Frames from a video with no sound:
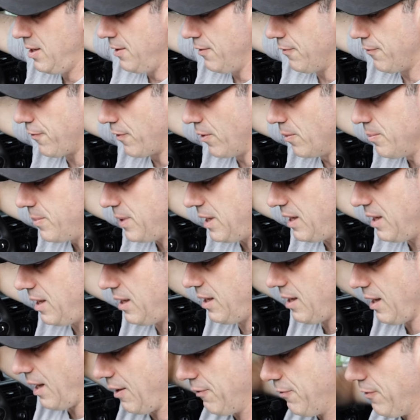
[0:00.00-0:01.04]
For
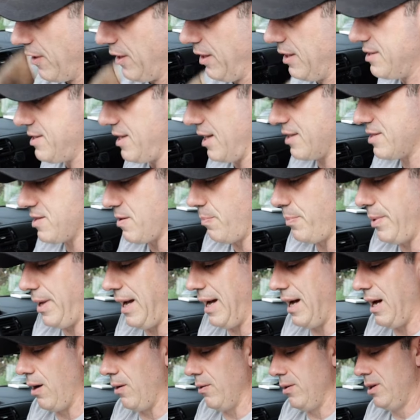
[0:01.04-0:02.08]
me, I find it takes
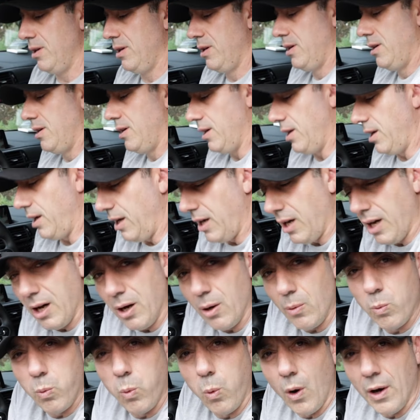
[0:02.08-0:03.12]
about
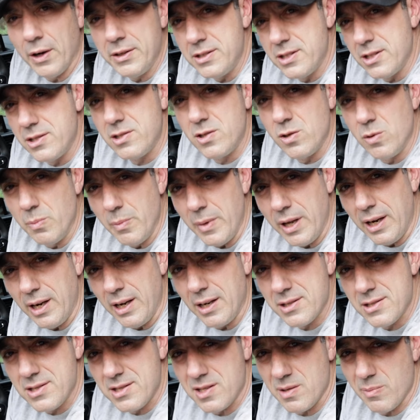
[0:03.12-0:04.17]
uh, one to two
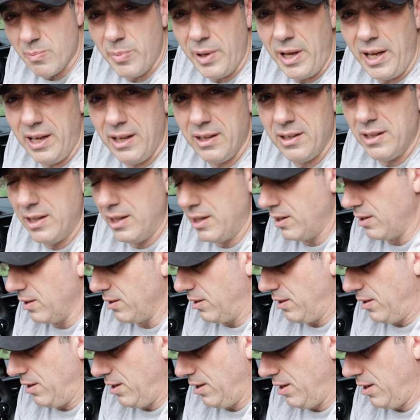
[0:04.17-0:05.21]
minutes depending
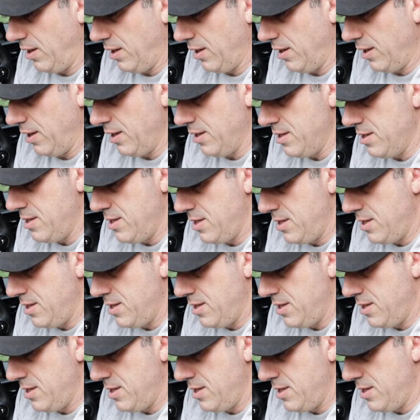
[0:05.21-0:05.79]
on,